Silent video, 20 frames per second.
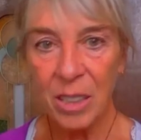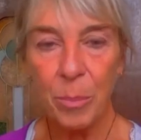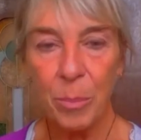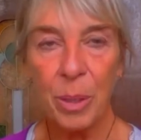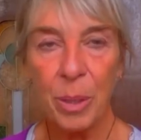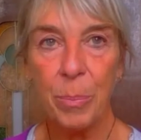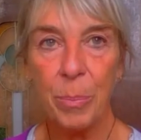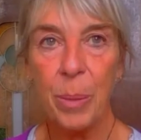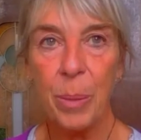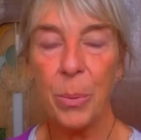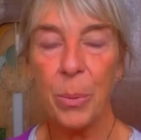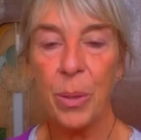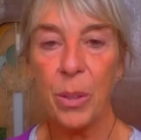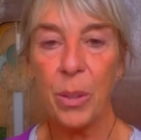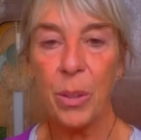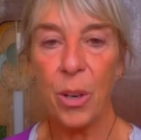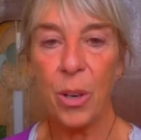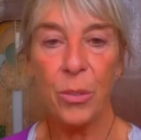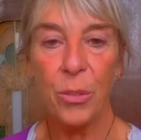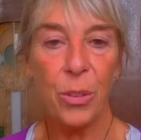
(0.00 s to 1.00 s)
People
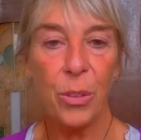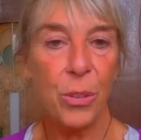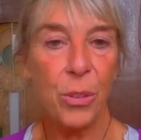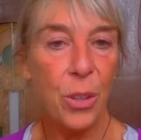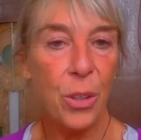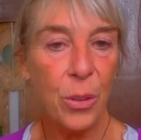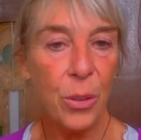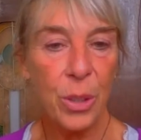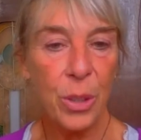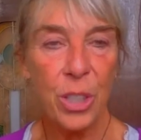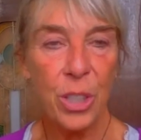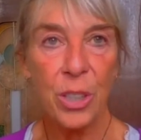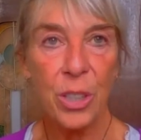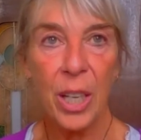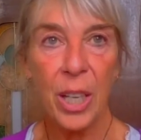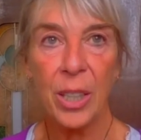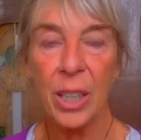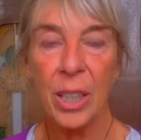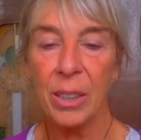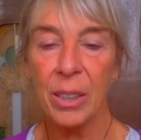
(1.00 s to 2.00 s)
are undernourished
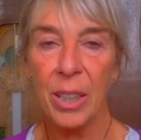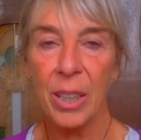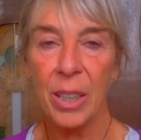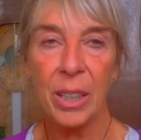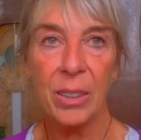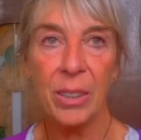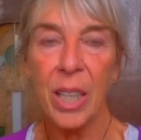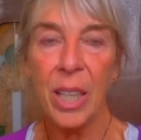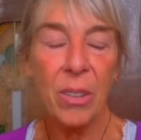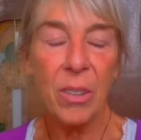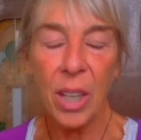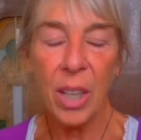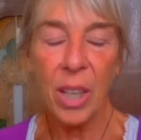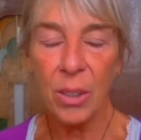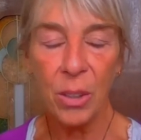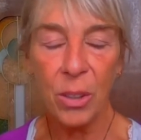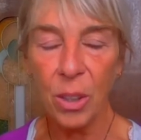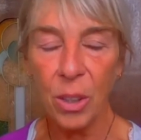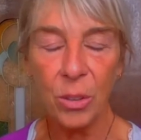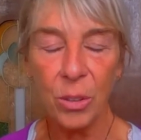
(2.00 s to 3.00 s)
and etc.
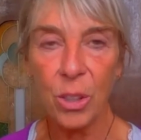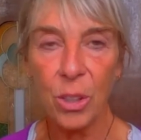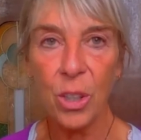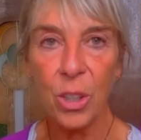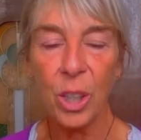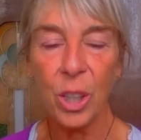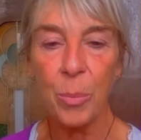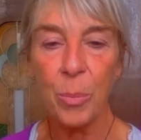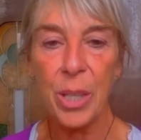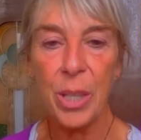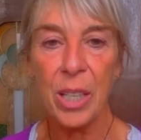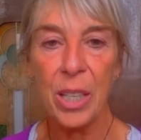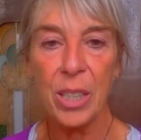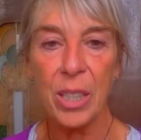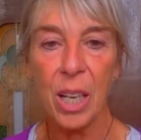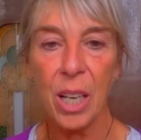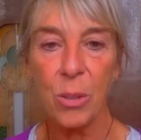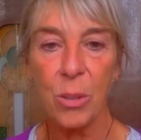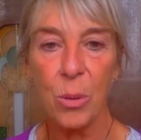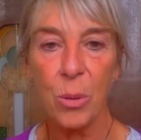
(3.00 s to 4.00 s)
You know, the
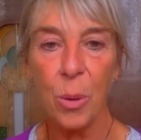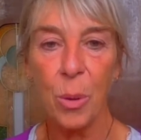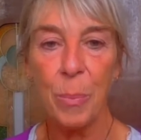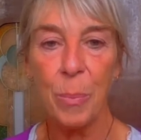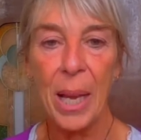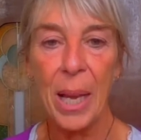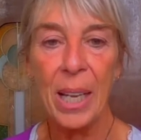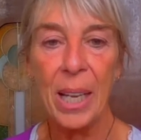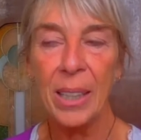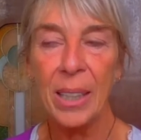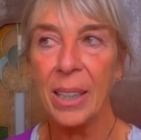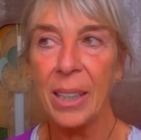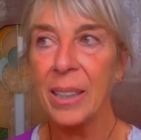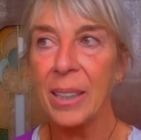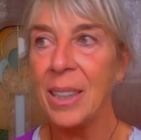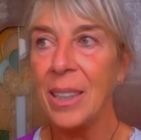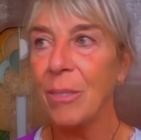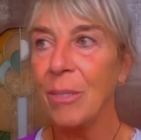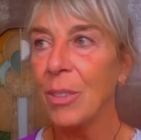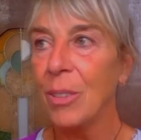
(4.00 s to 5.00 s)
circumstances are so bad that
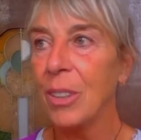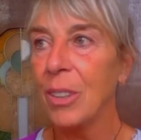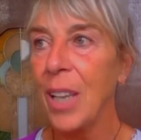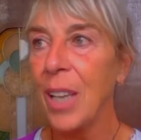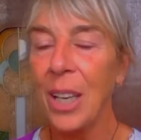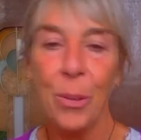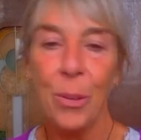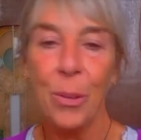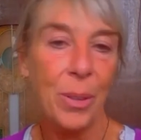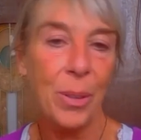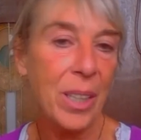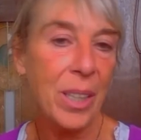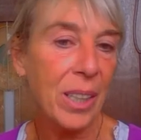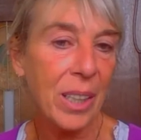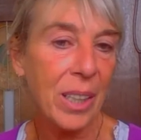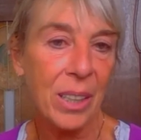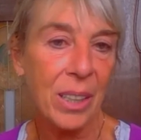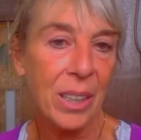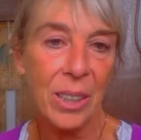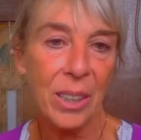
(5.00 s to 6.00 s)
even the diarrhea
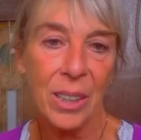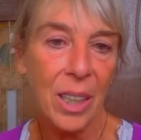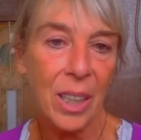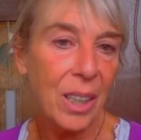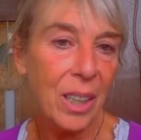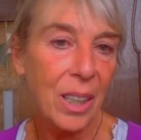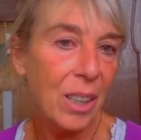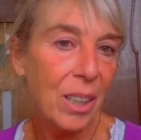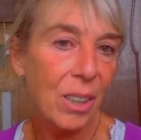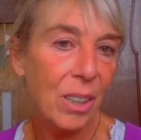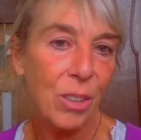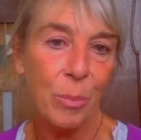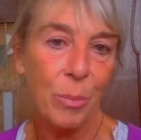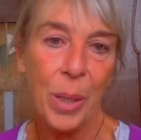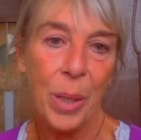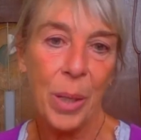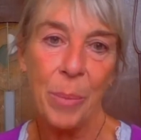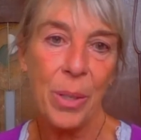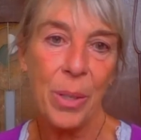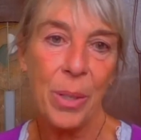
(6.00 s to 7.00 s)
kills a lot of babies.